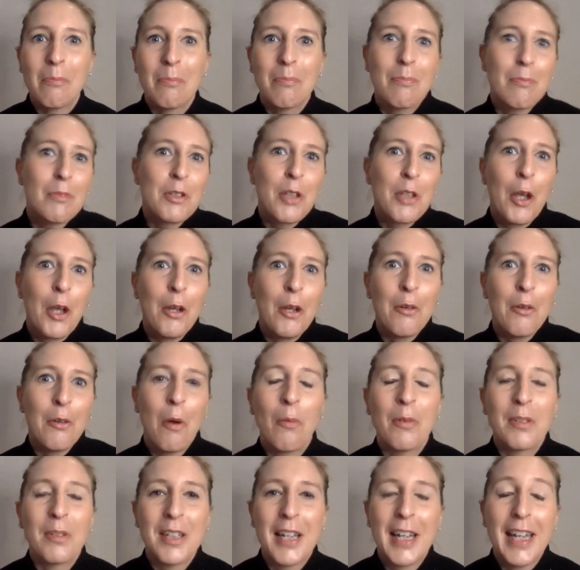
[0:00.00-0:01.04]
So
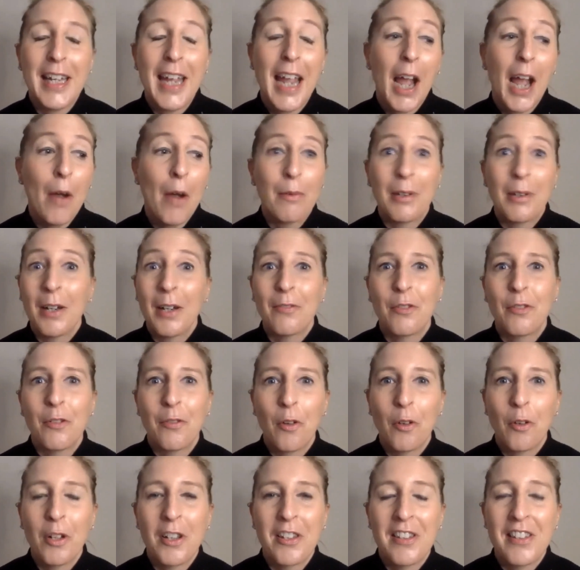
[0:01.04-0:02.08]
obviously, yeah, I would love to
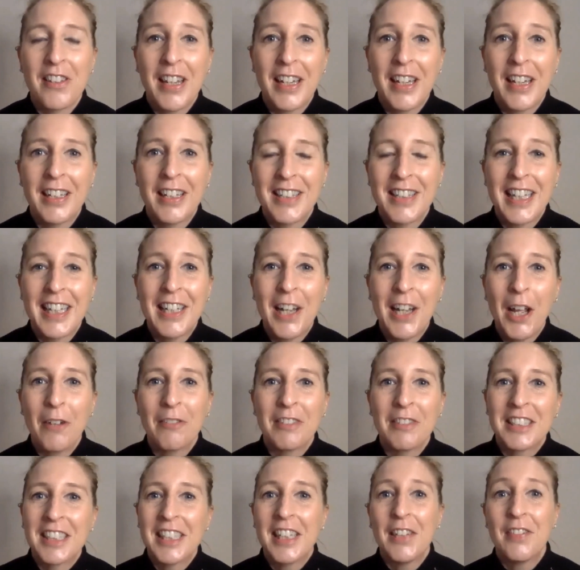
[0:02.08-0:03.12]
have gone and seen
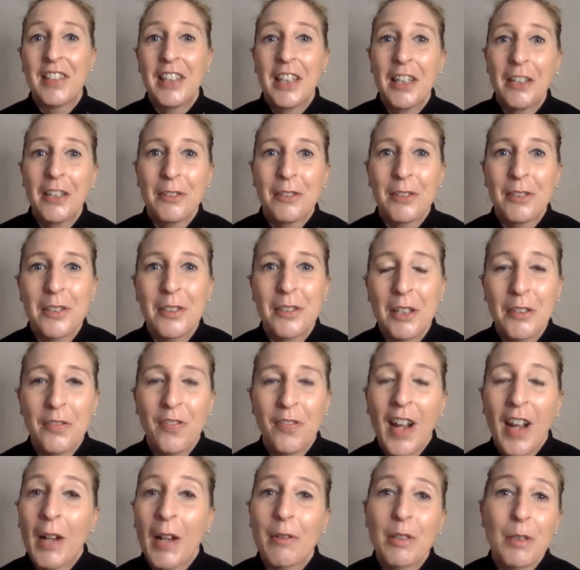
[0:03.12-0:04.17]
her and delivered those
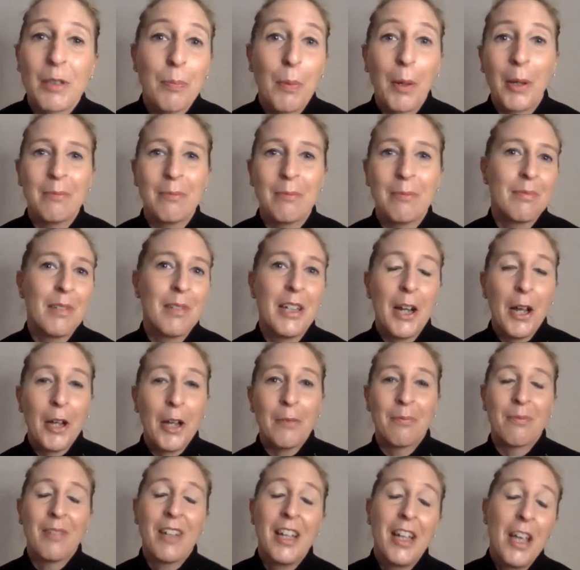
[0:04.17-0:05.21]
flowers, but you
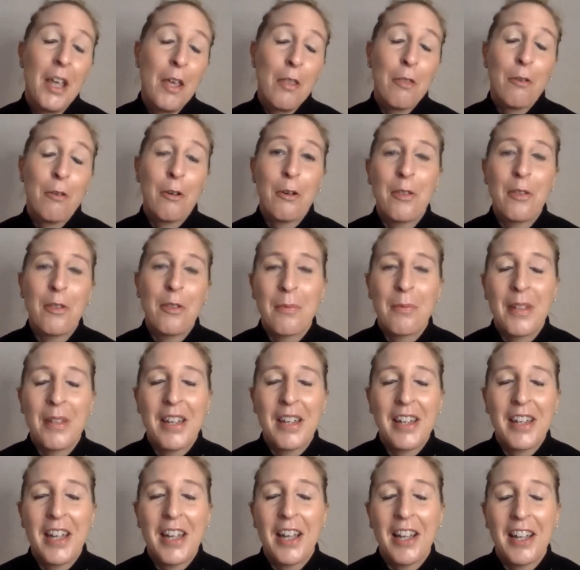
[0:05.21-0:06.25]
know, through
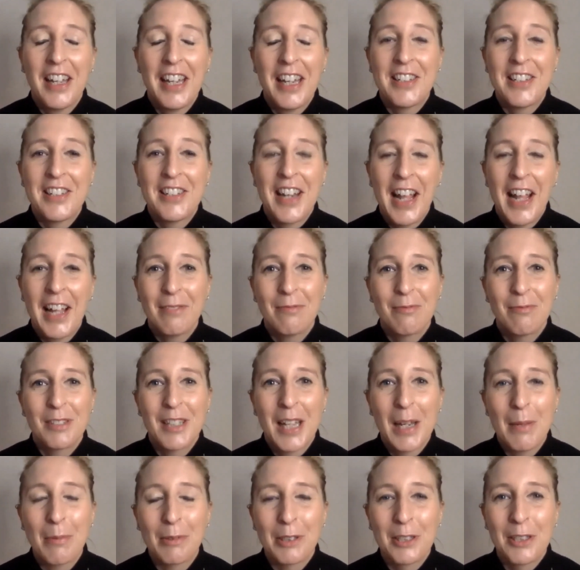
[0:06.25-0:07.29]
the internet was
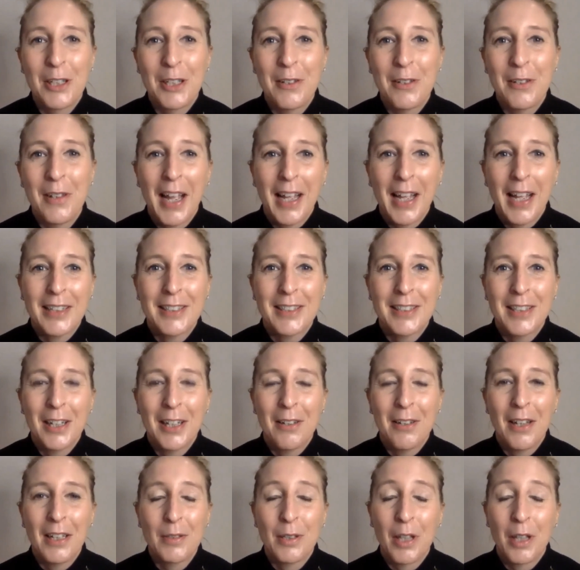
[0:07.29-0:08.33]
able to do that. So
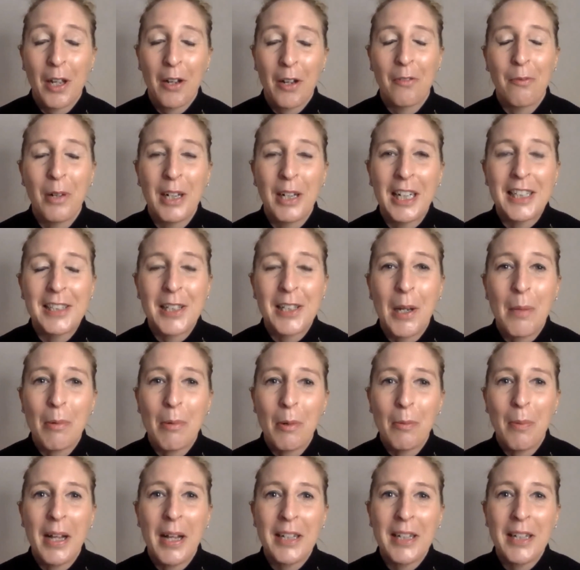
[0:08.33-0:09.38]
that's kind of one
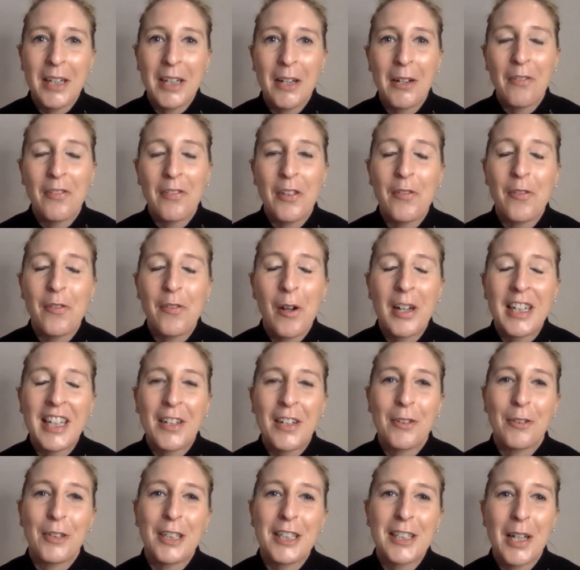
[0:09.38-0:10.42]
example, but I don't know if you've got
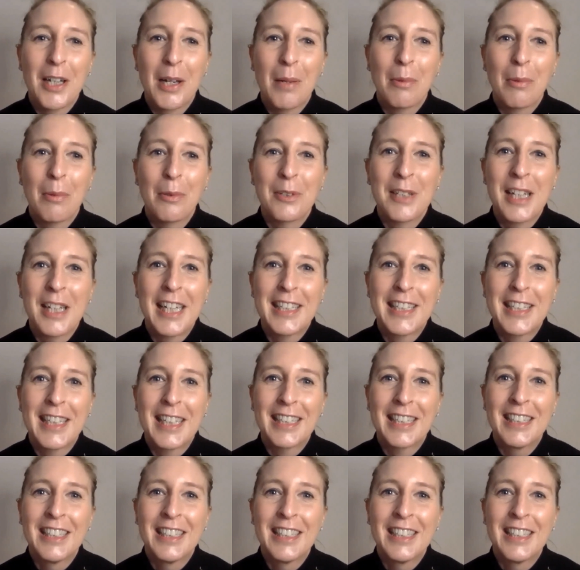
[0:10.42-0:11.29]
any other examples, Lisa.